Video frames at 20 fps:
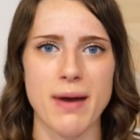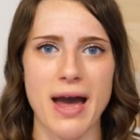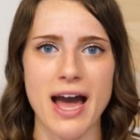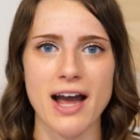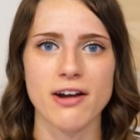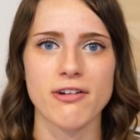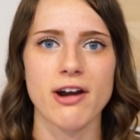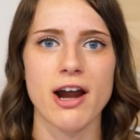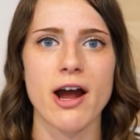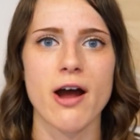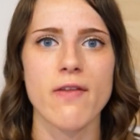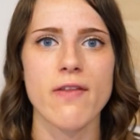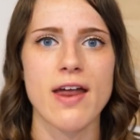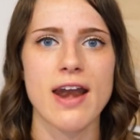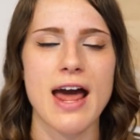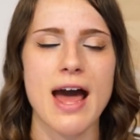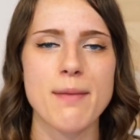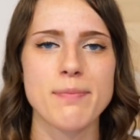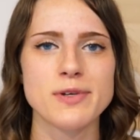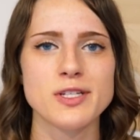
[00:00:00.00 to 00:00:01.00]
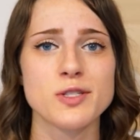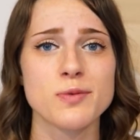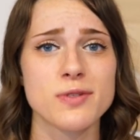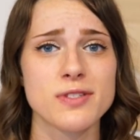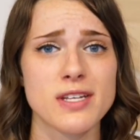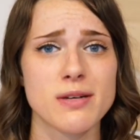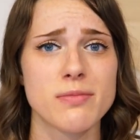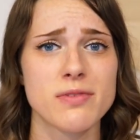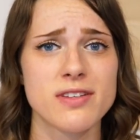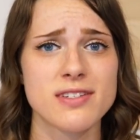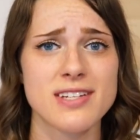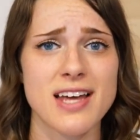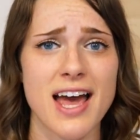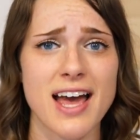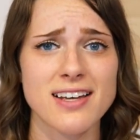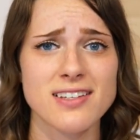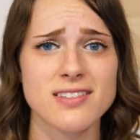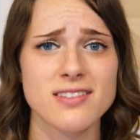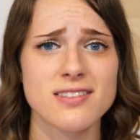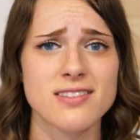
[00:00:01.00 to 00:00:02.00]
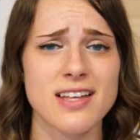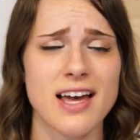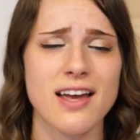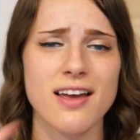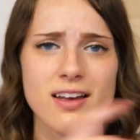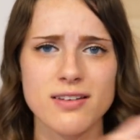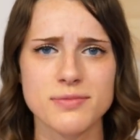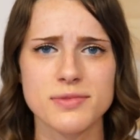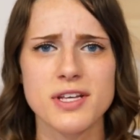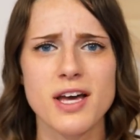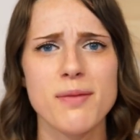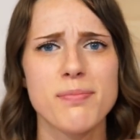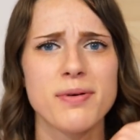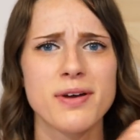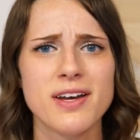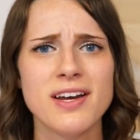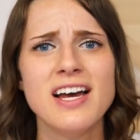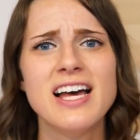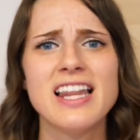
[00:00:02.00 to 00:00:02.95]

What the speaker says: background that happens with some of the texts that comes up.